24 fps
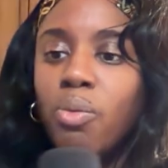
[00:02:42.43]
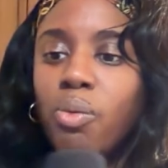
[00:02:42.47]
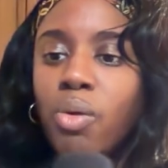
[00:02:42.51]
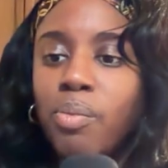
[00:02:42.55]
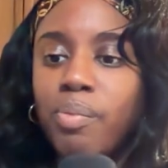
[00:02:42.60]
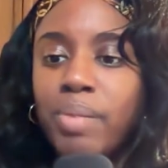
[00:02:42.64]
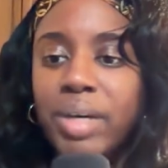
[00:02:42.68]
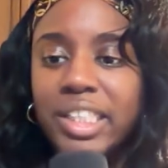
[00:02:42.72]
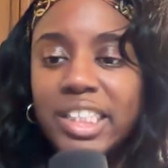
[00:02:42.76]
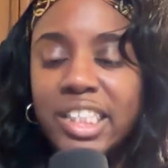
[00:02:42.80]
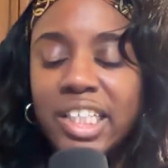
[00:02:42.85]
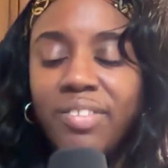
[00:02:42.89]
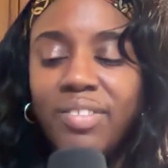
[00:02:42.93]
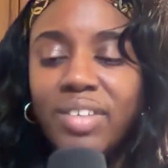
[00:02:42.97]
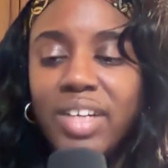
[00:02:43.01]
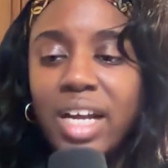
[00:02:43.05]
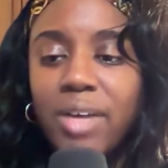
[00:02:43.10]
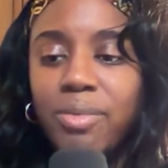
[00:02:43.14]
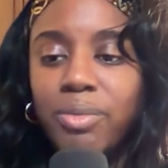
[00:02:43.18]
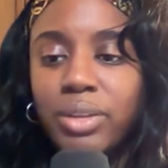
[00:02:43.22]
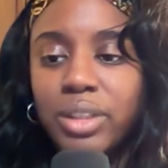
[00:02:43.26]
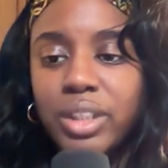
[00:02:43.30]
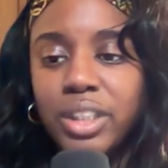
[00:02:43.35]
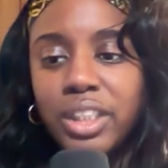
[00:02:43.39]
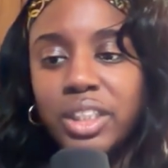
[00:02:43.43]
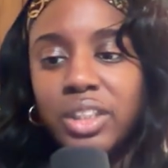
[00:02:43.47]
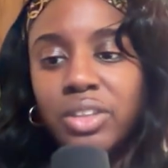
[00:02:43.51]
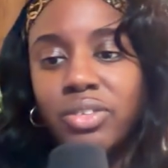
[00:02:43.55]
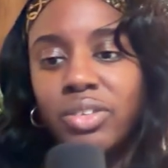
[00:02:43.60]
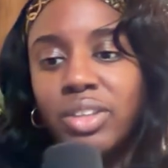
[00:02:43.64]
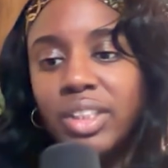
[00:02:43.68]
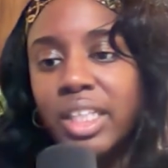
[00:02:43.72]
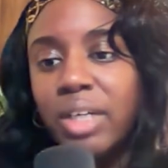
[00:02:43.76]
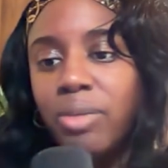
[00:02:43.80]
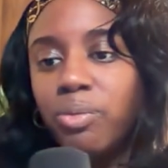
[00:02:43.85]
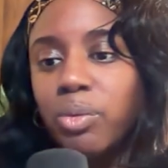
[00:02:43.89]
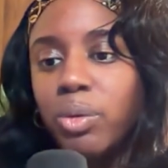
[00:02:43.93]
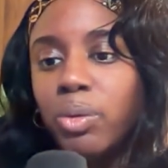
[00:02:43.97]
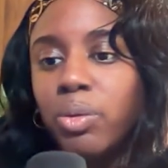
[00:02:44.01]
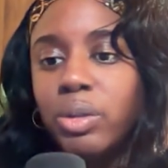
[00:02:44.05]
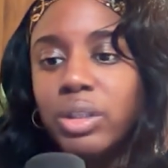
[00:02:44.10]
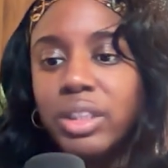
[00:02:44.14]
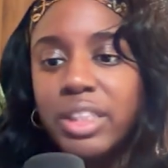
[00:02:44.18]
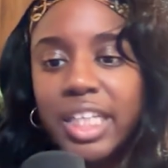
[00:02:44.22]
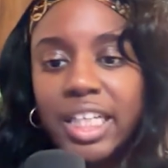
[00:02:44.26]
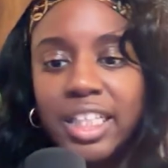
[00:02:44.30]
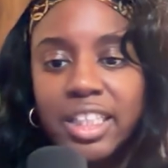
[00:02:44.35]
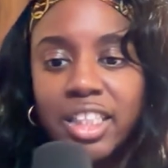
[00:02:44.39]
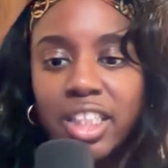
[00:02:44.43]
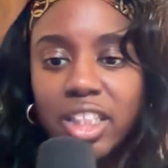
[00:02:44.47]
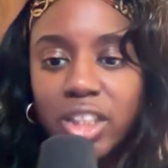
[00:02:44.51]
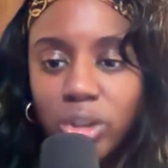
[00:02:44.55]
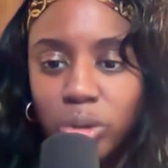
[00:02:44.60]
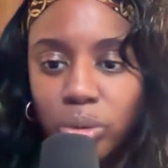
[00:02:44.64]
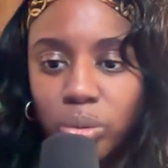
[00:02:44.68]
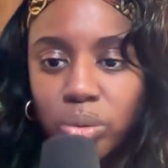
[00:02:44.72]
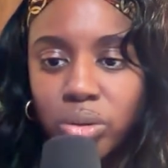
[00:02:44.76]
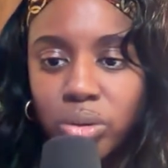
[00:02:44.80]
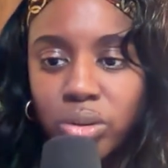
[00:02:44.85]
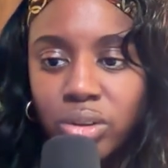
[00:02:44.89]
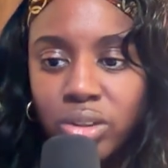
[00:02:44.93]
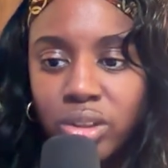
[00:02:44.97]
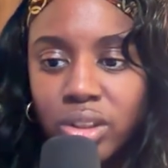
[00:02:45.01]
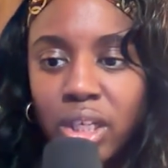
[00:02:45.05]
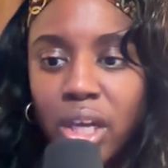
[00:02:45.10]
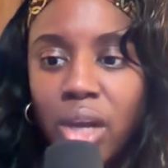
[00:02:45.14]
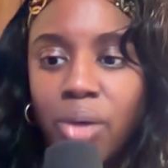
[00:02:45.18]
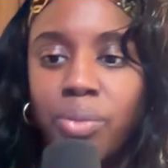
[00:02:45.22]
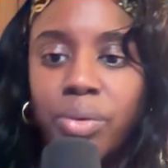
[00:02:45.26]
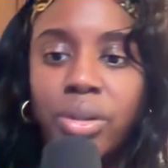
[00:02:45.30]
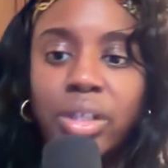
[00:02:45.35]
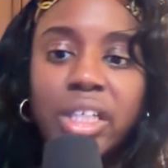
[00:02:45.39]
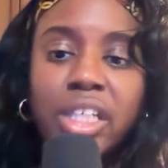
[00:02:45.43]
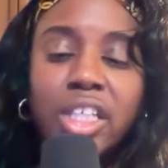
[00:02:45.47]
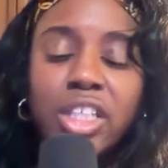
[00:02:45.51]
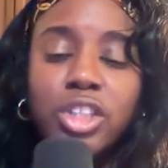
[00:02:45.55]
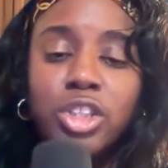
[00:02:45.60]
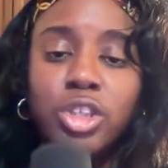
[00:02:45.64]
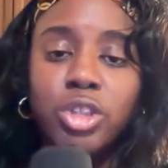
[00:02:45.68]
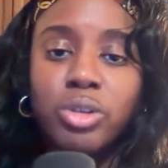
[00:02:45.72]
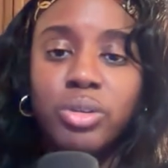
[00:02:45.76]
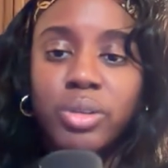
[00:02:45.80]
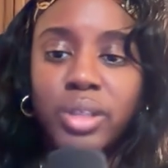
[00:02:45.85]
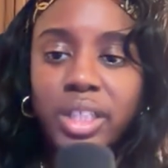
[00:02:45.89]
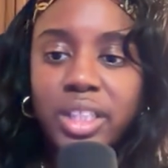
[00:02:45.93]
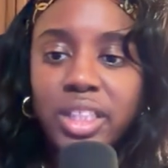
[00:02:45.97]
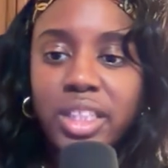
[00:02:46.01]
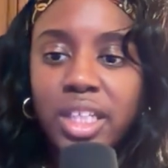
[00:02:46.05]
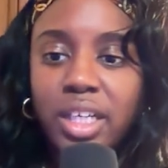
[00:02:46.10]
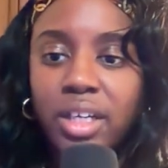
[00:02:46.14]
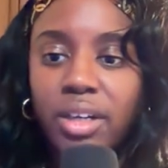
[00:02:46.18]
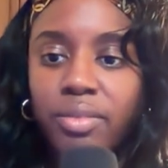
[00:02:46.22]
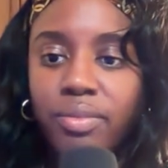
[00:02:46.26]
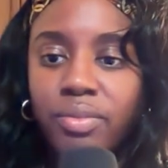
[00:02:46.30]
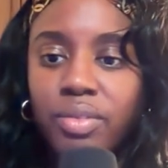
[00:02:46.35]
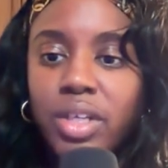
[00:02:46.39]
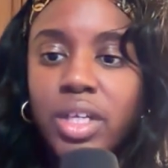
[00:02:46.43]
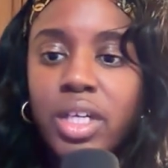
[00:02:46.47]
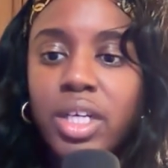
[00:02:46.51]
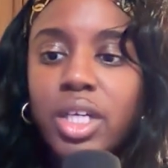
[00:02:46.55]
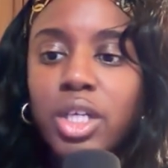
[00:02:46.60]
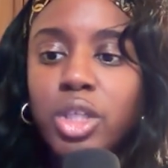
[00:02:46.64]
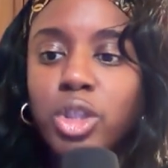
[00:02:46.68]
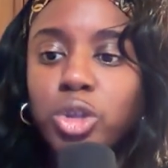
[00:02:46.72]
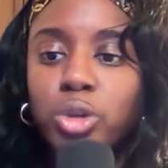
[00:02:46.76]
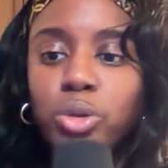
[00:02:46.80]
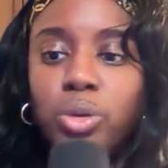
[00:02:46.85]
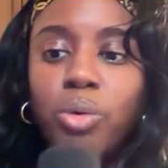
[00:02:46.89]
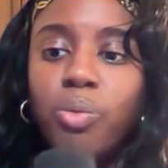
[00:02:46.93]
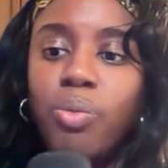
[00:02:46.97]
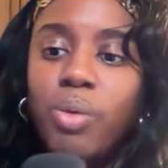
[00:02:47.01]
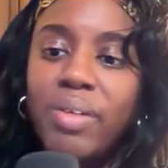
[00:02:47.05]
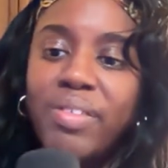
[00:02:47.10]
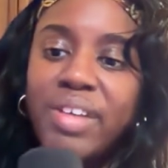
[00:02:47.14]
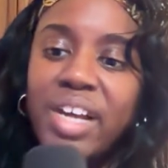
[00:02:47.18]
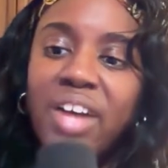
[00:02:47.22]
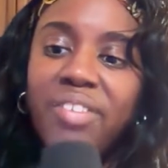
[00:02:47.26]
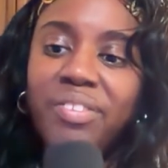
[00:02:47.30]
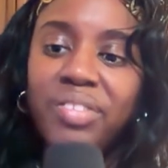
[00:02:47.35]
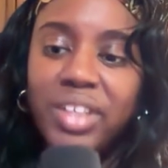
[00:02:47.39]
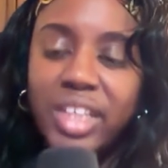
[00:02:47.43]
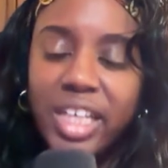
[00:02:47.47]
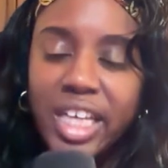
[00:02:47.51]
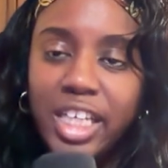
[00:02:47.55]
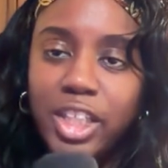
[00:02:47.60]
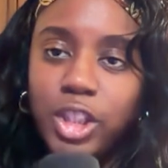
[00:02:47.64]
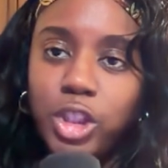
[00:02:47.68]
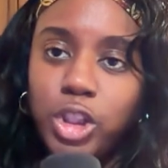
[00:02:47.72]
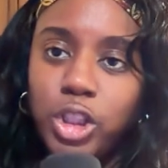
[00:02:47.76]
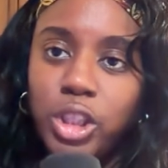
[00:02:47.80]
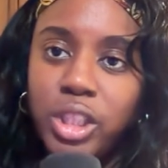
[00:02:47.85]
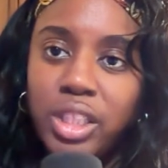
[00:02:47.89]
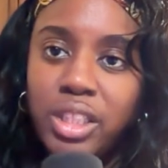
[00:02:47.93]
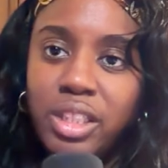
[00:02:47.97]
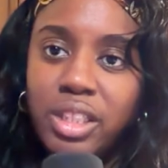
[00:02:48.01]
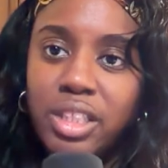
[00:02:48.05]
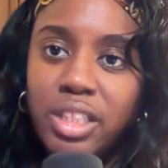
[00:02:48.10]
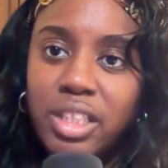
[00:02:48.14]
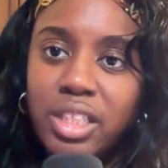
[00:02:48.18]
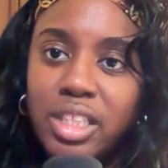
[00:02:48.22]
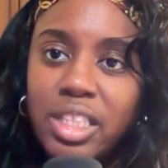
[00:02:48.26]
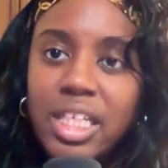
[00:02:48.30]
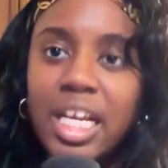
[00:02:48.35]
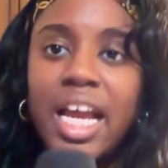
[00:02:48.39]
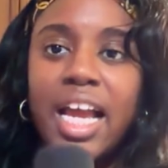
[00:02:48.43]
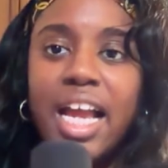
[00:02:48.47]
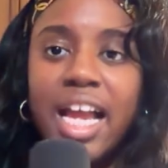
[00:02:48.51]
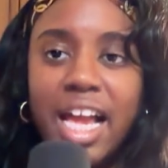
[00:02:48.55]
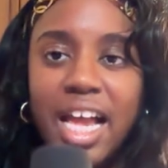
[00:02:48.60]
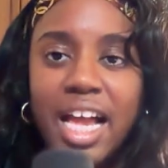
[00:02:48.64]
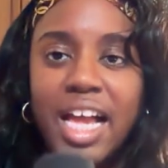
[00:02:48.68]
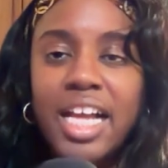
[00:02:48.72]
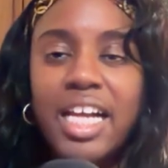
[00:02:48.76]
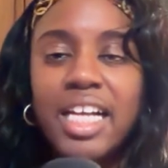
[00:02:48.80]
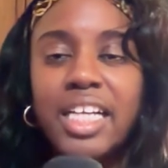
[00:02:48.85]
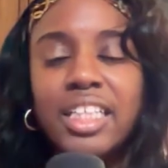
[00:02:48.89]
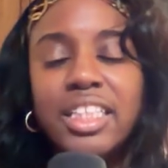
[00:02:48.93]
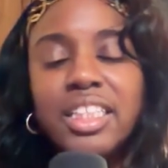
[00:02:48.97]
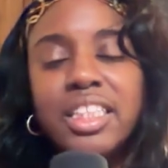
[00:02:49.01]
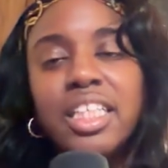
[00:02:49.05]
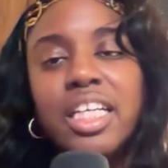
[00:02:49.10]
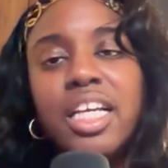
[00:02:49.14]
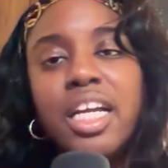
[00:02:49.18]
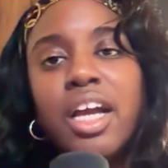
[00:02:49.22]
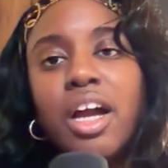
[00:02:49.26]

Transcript: What my team and I will do is that we will take these tools and we'll integrate them to a web application that has